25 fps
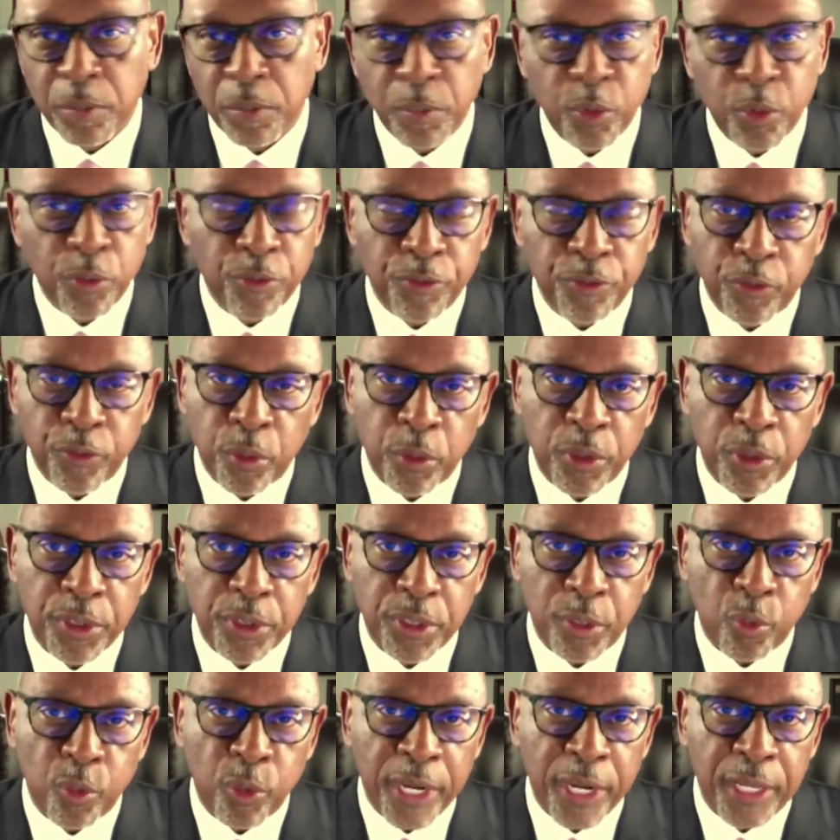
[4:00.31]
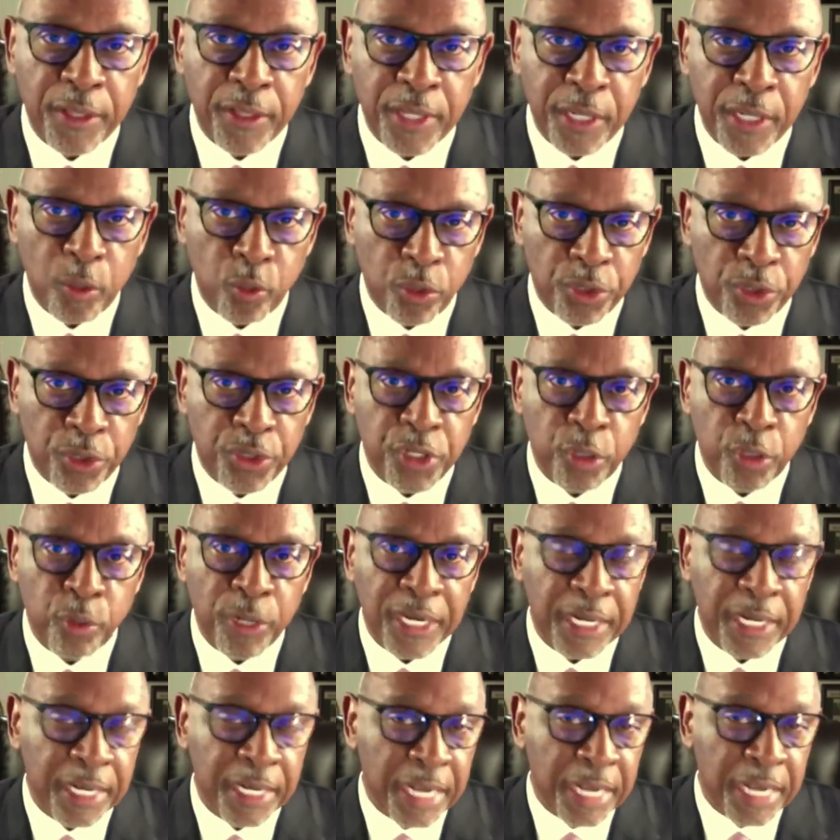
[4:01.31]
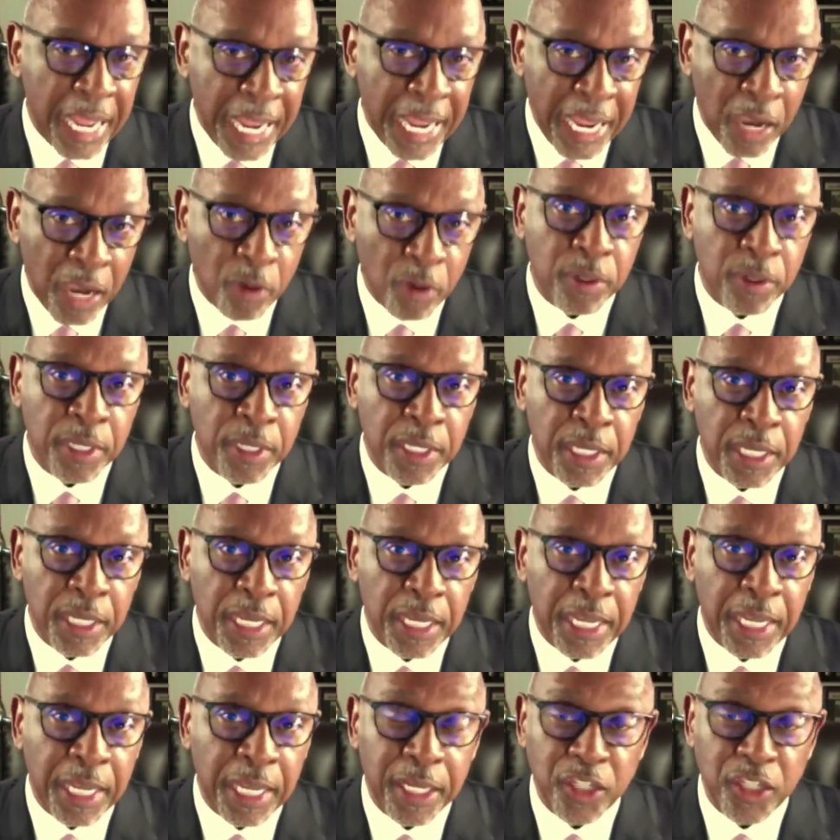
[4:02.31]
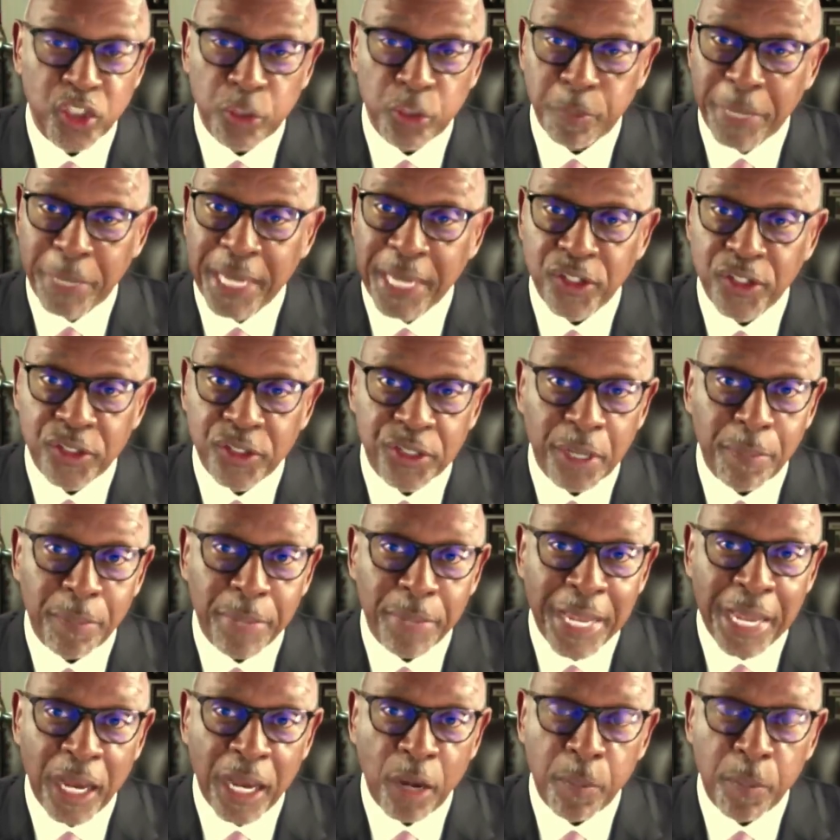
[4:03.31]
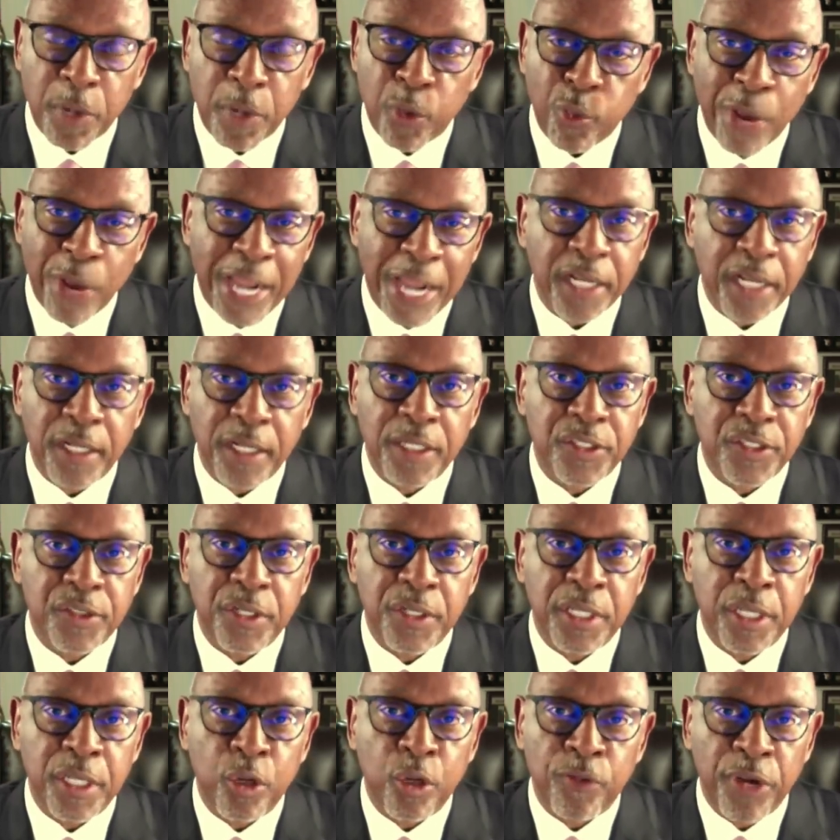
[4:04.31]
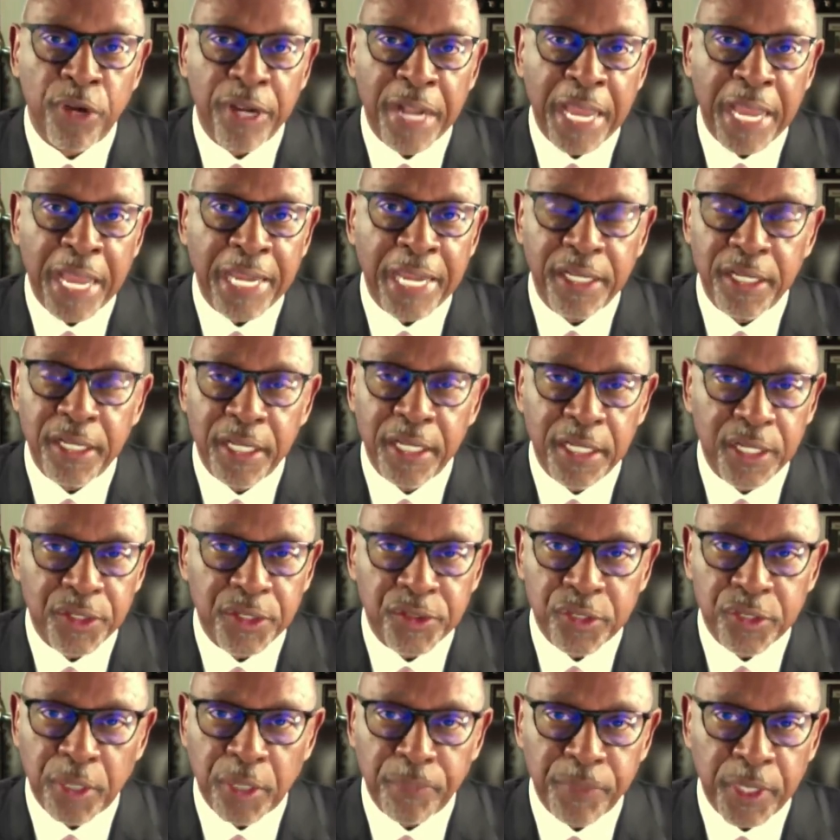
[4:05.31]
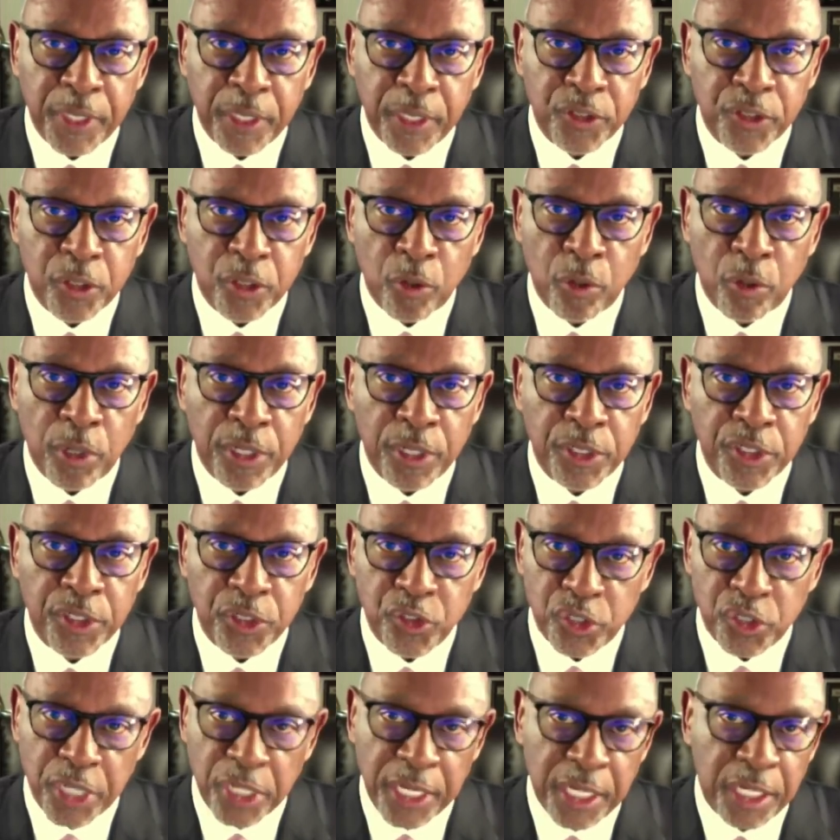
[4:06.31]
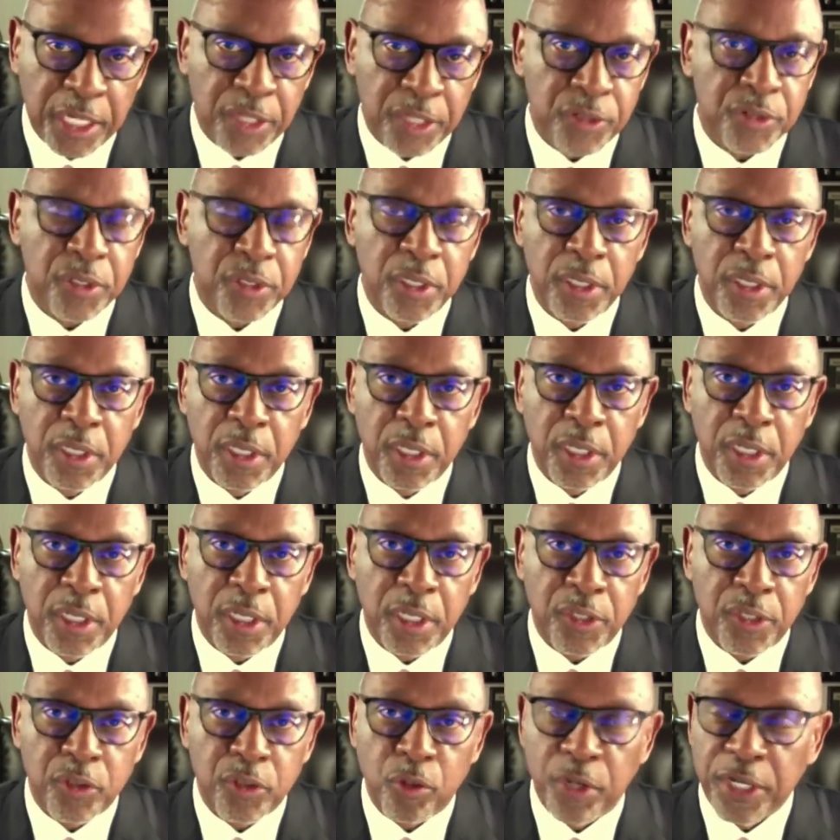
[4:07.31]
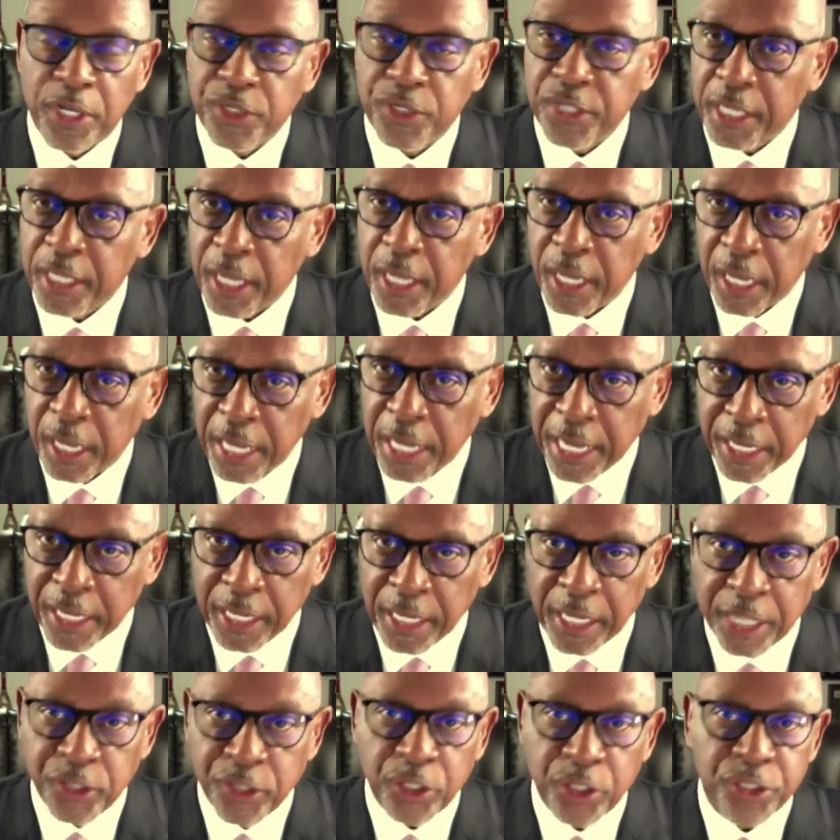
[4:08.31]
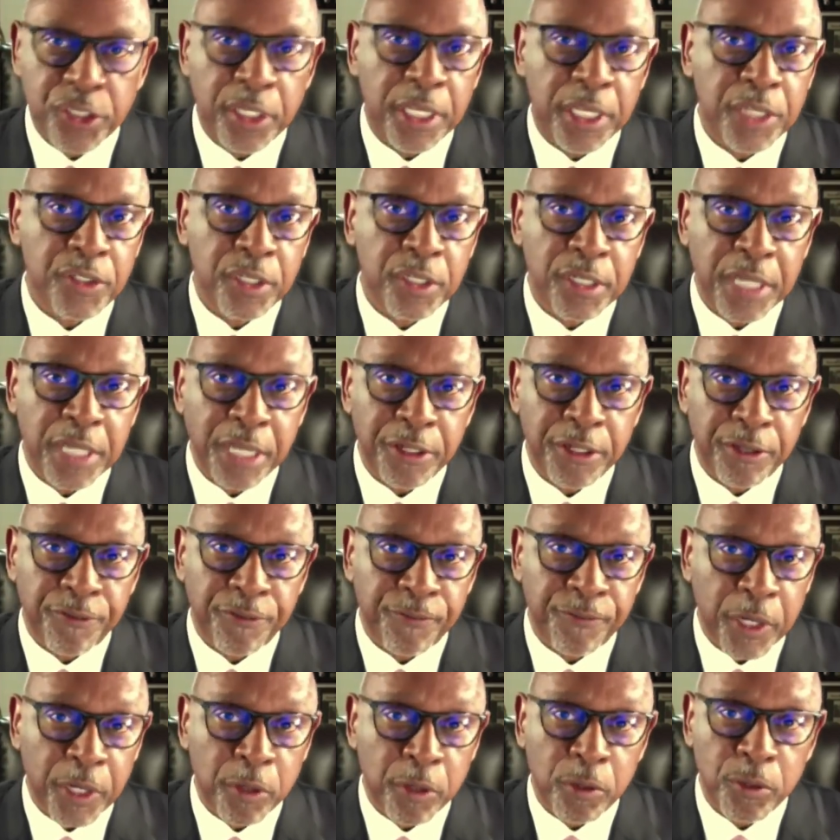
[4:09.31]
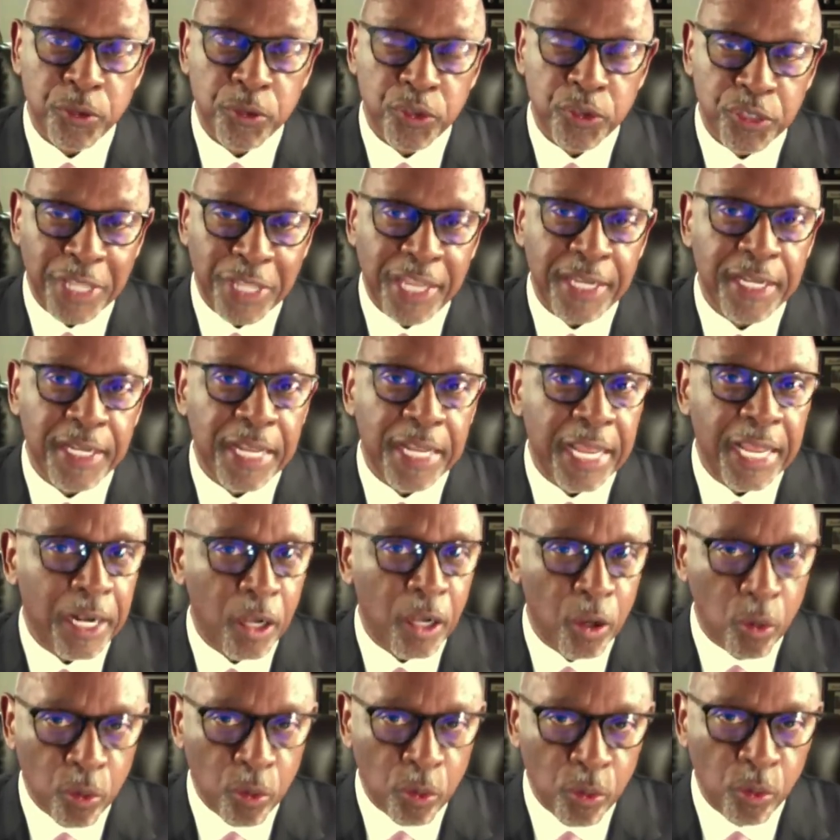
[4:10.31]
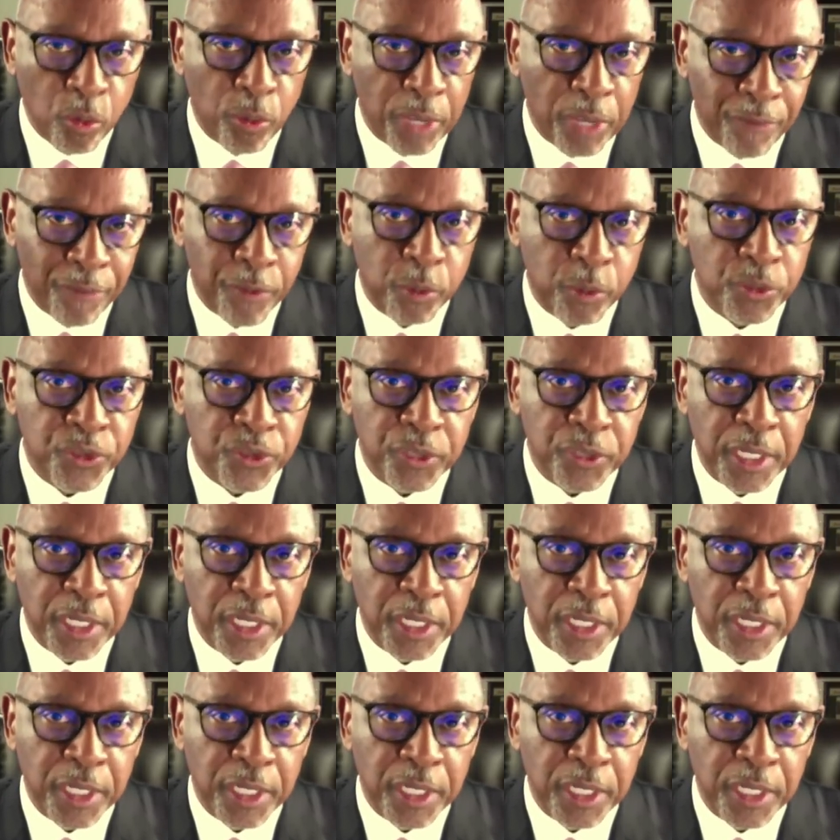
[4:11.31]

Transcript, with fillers: move forward the way that we're doing now and expect somehow miraculously overnight something is going to change. It's going to take a lot of legislation at the federal, state, and local levels